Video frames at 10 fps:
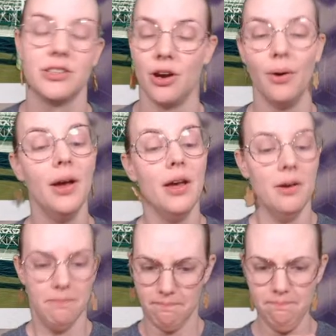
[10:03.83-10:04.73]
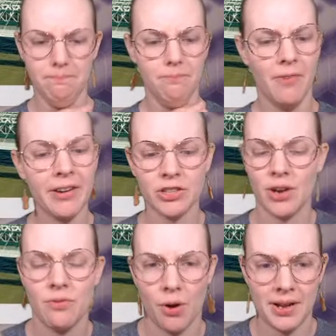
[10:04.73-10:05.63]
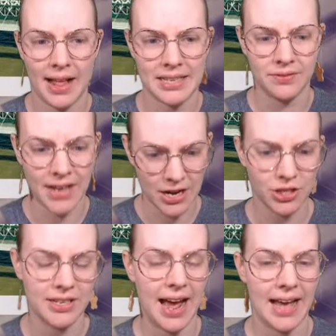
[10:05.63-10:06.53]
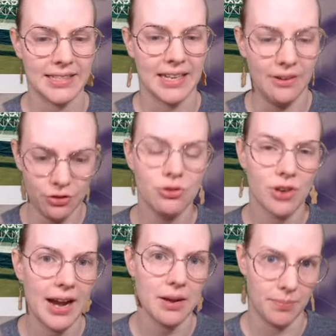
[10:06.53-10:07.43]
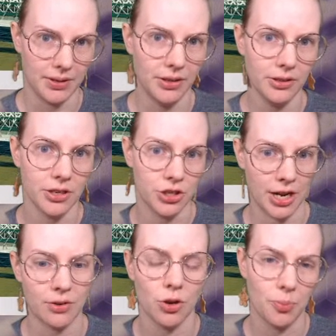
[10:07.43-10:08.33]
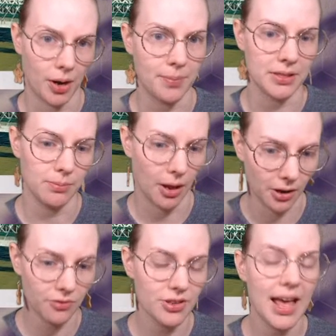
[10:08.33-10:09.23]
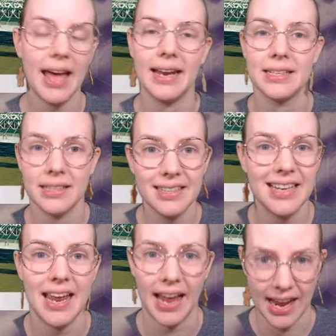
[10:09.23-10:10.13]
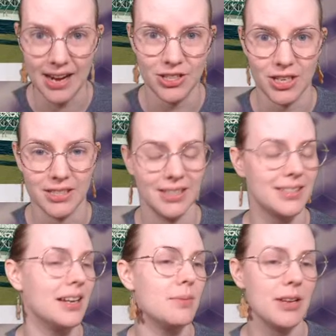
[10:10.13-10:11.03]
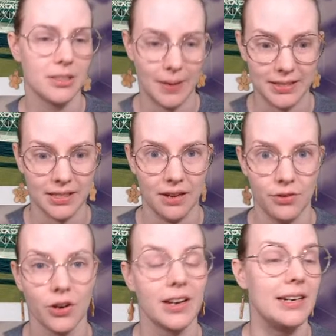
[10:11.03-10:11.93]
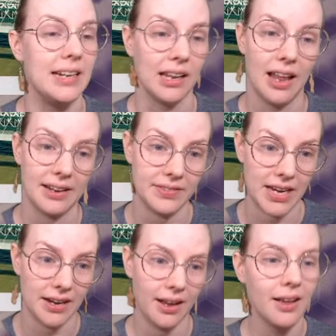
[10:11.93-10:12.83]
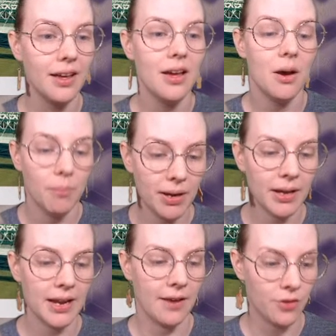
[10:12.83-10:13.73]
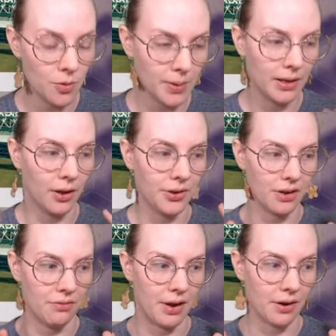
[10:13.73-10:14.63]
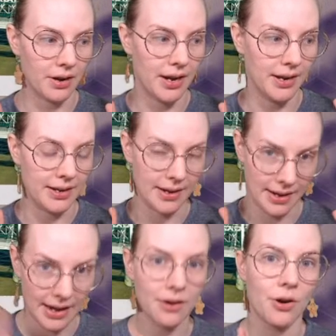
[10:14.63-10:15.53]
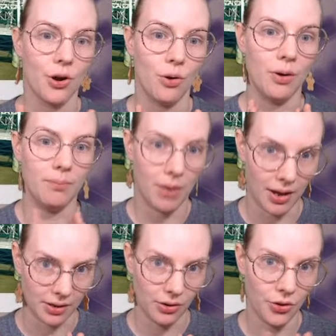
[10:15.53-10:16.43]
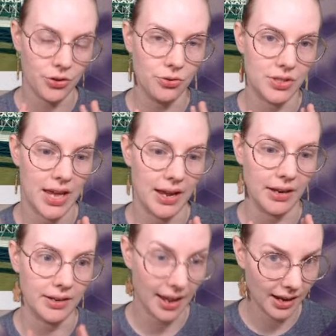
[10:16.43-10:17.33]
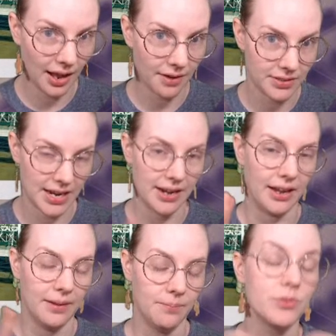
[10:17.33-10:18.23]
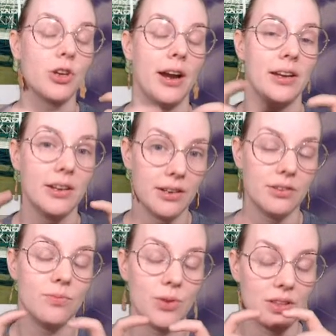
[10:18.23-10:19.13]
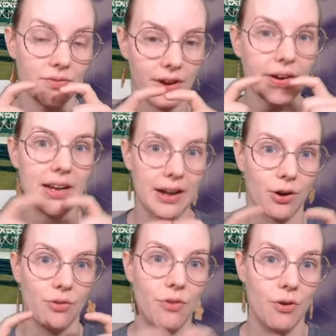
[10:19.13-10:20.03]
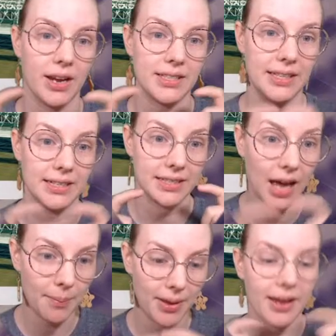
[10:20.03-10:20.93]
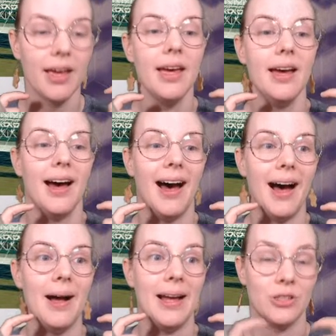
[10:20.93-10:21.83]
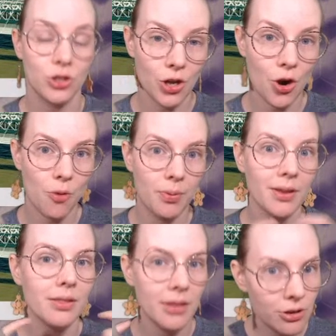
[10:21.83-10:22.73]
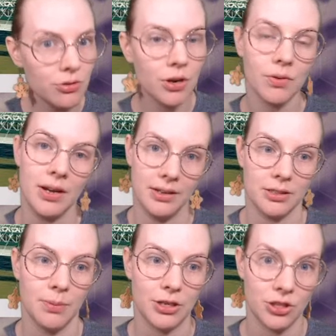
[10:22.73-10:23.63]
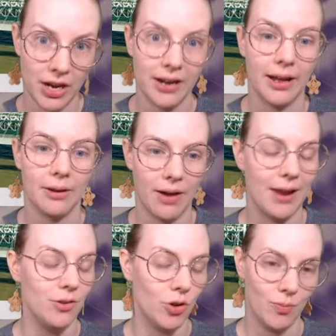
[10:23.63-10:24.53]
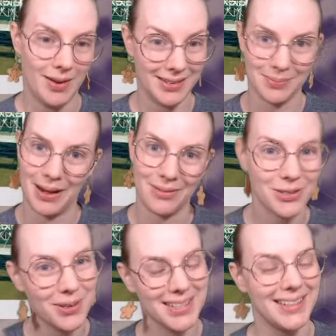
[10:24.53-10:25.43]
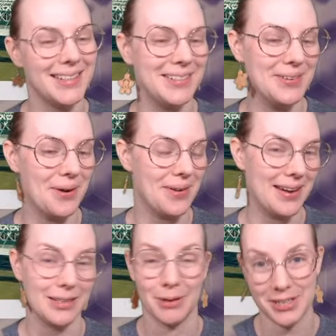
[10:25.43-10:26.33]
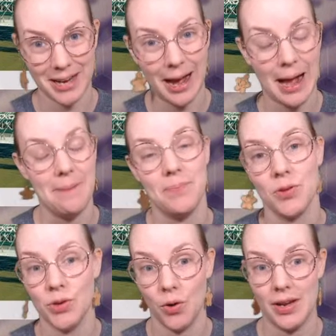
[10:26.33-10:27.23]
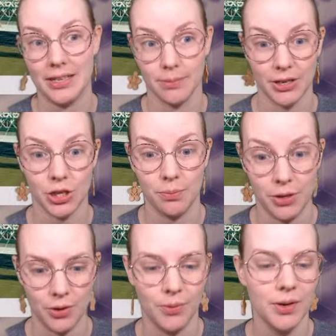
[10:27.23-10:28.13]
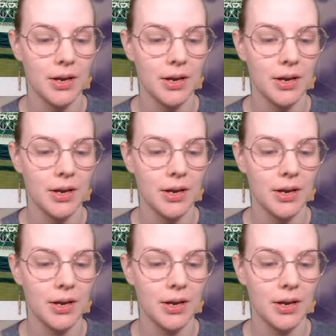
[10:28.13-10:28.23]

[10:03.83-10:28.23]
So very straightforward classification task. If you try to build a general purpose model for that, it's going to take ages. It's going to be expensive. You're going to need a lot of data. But if you build a very narrow model using not a lot of data, with a very narrow focus in topic and scope, then you don't need as much data, right? You don't need as many resources, you don't need as much time, you don't need as much compute.